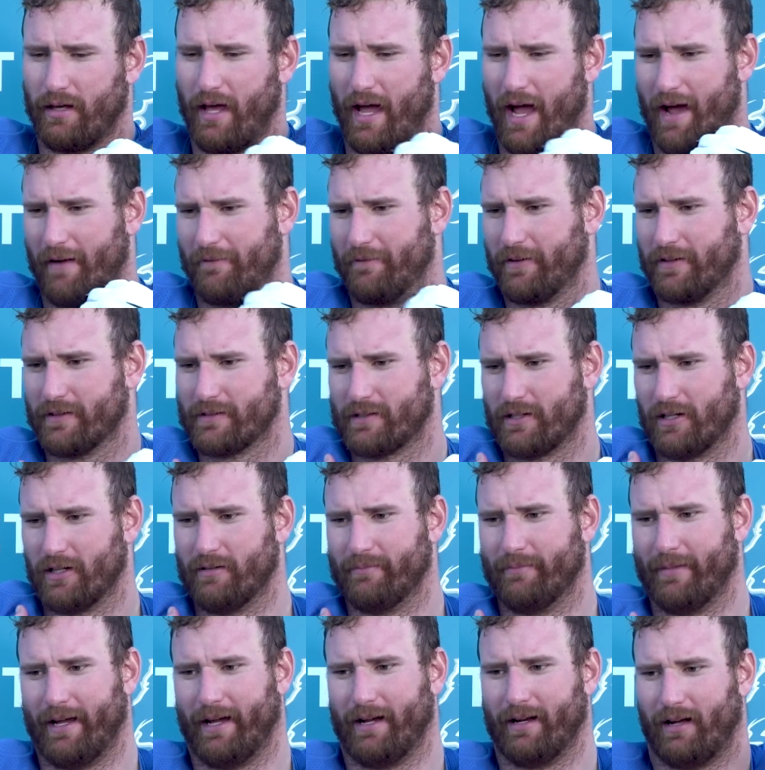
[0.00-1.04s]
Yeah, it feels good,
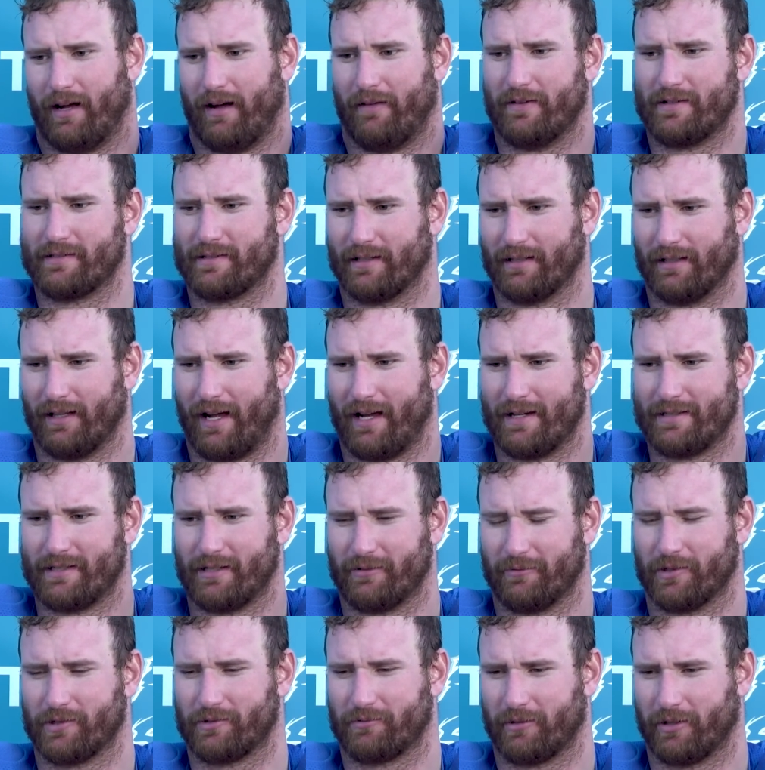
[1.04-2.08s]
man. Obviously, last year
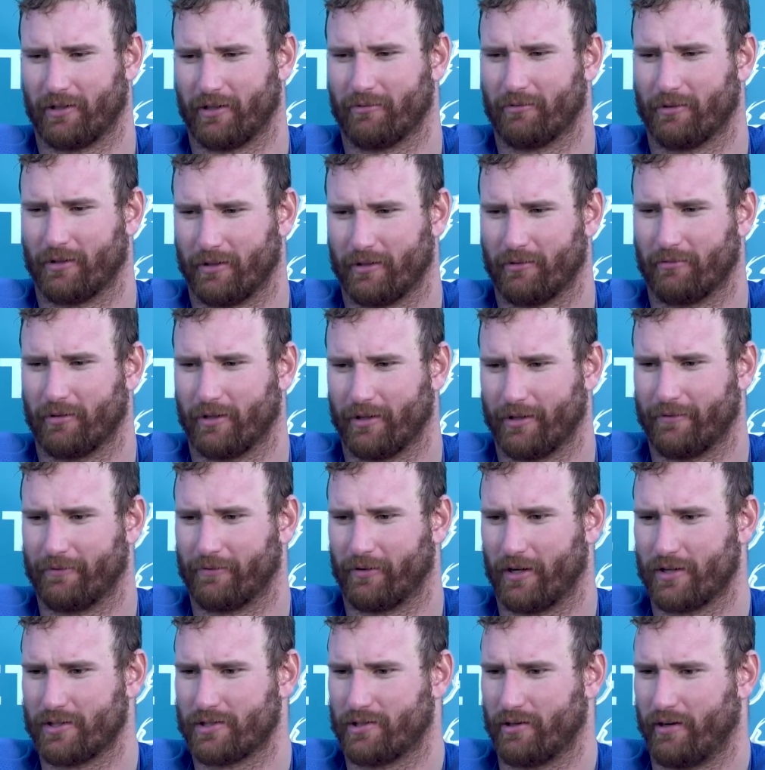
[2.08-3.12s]
was really, really, really
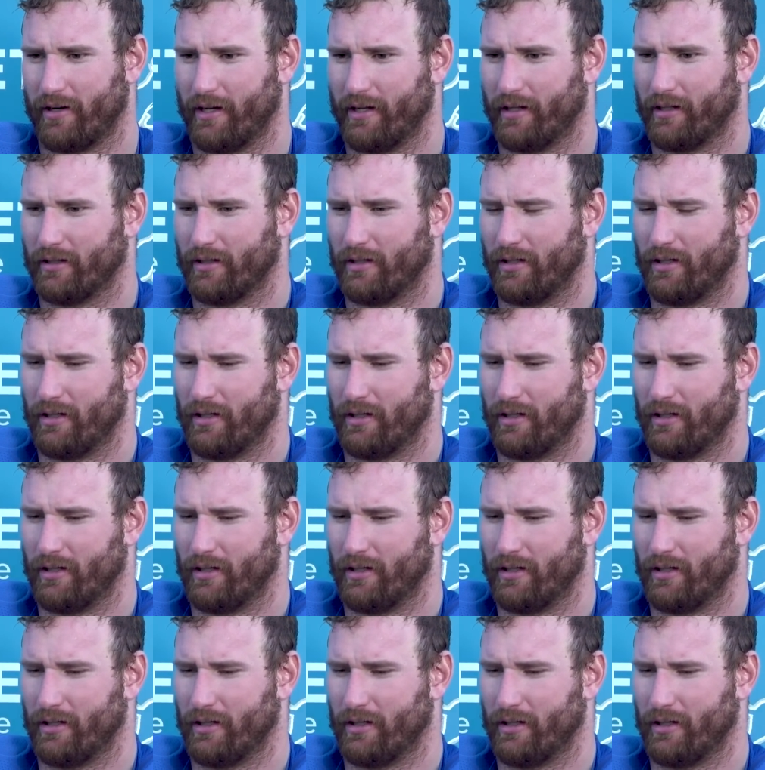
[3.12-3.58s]
frustrating.